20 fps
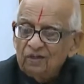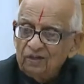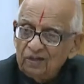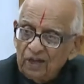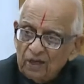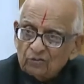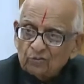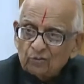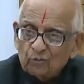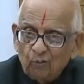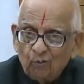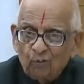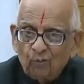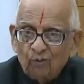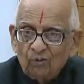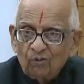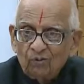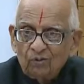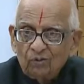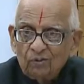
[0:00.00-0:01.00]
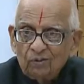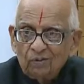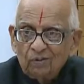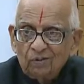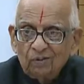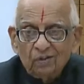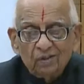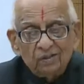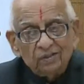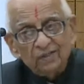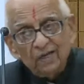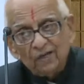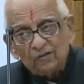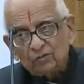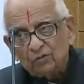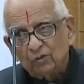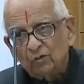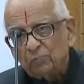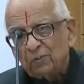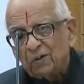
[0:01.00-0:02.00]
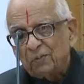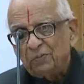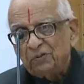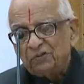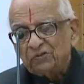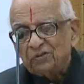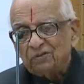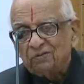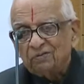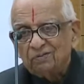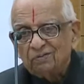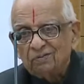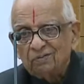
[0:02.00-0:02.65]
He has to go. She has to give permission.